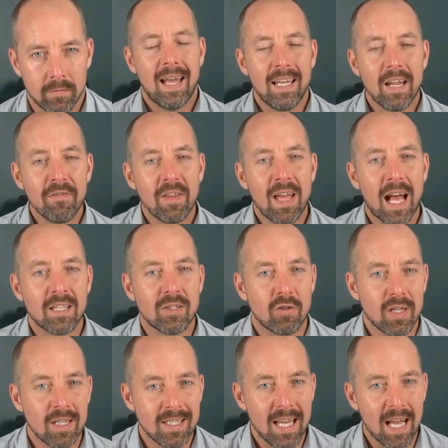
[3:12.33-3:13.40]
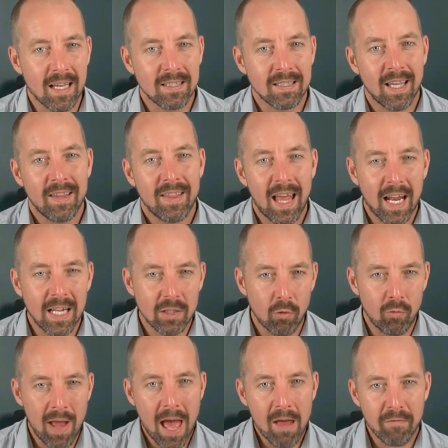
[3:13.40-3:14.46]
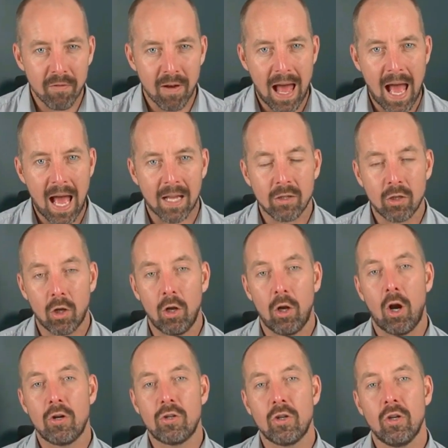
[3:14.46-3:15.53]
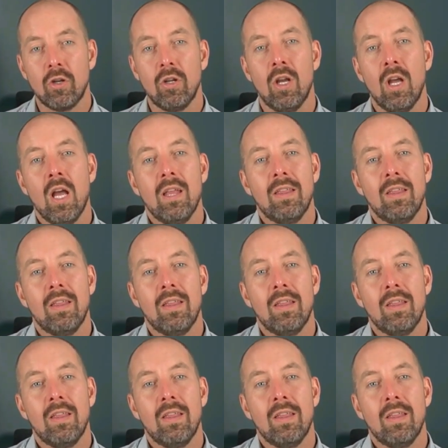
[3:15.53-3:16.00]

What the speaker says: And if the answer is yes, then it's a red flag to alert you